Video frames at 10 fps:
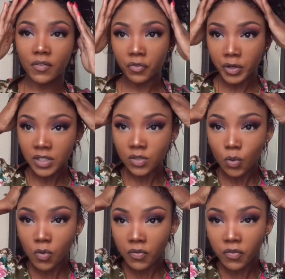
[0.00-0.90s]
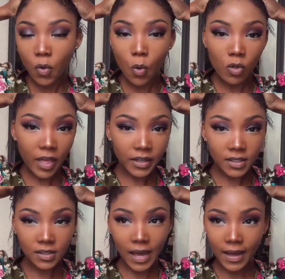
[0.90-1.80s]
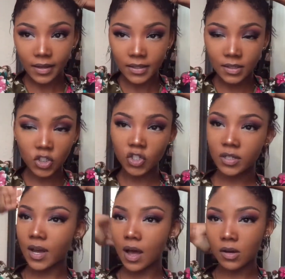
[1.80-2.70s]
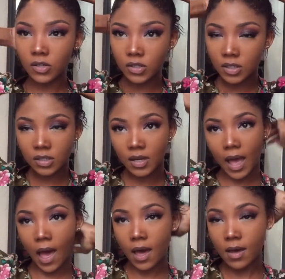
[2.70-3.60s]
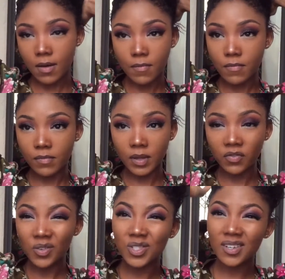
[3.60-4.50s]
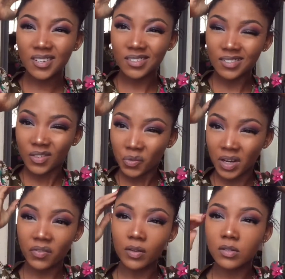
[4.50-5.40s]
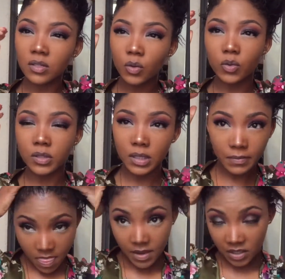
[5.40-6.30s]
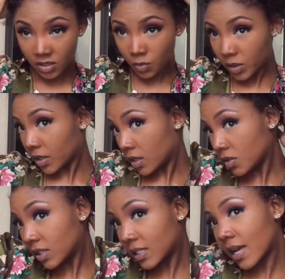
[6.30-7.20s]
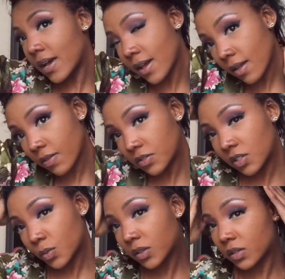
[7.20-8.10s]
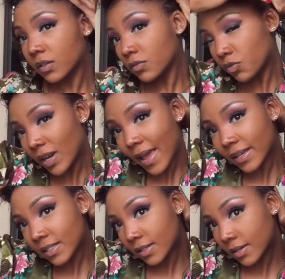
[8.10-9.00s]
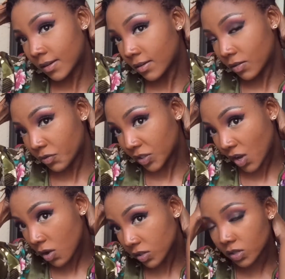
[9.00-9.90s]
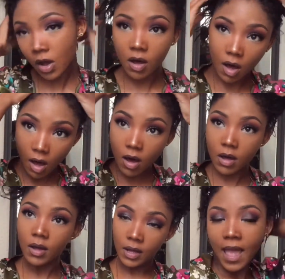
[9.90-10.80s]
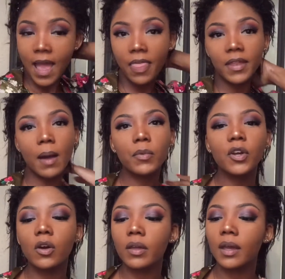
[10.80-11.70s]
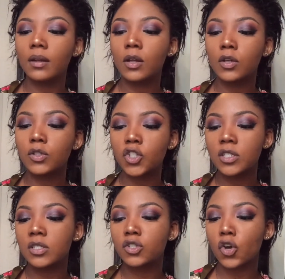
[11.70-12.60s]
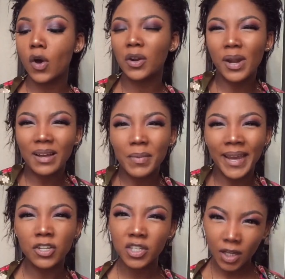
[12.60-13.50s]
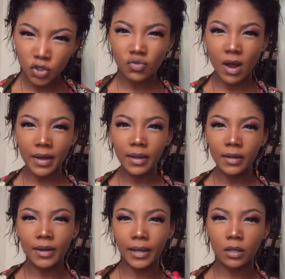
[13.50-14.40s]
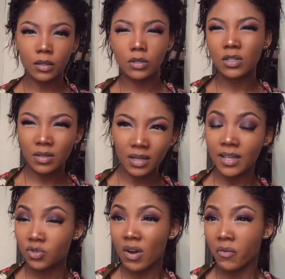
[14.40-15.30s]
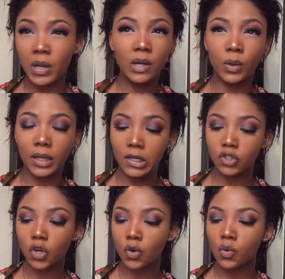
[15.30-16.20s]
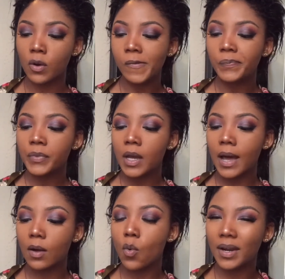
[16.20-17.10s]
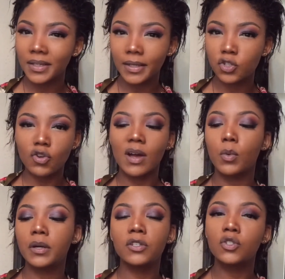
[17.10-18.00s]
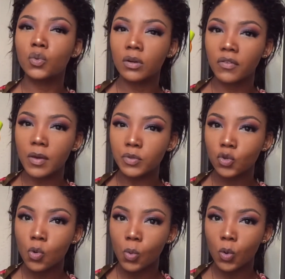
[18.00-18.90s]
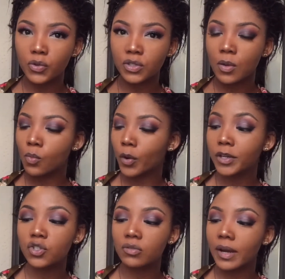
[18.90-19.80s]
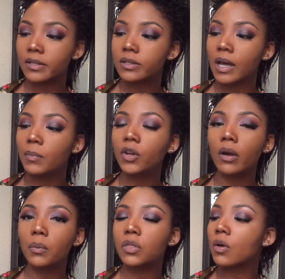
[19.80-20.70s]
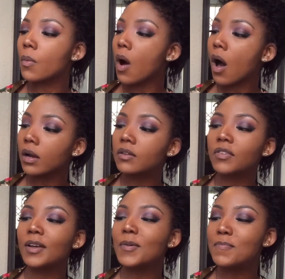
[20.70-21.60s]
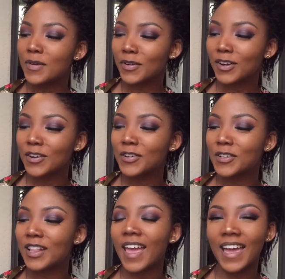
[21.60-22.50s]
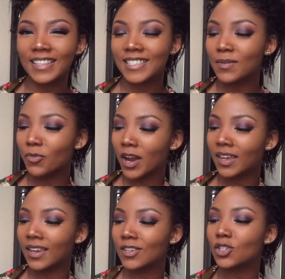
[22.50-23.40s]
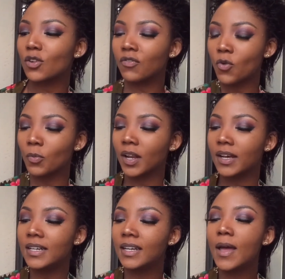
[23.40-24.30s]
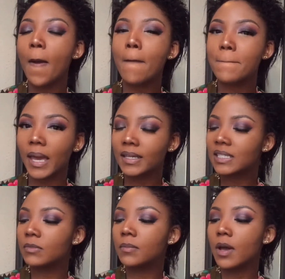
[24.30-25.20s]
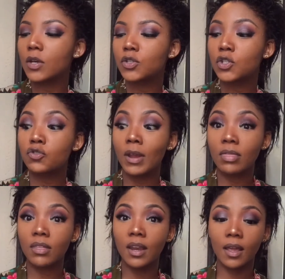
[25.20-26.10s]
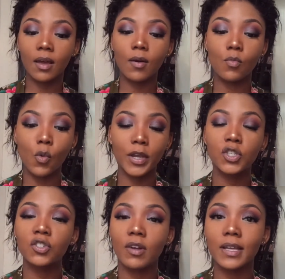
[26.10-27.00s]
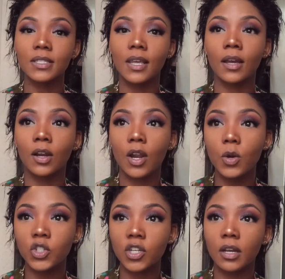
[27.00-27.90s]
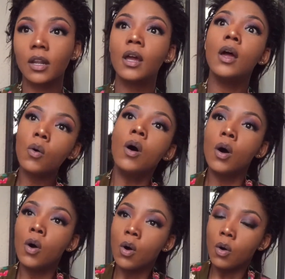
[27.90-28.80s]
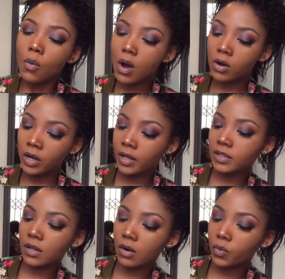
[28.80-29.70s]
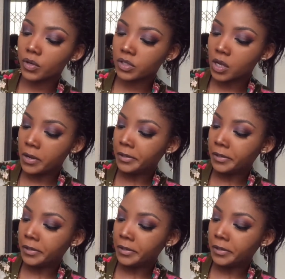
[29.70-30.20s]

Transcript: I've rinsed off all that conditioner out. It feels good. It really feels so awesome. This is what it looks like. This is what the relaxer, the results are. And then I'm gonna go in just so I don't like my hair to get dry, like it gets dry really quickly. So while it gets dry, I wanted to sort of absorb all this moisturizer. I'm gonna go in with the Olive Miracle Anti-Breakage Formula Maximum Strengthening Moisturizing Lotion. Whoa, it's a lot of words.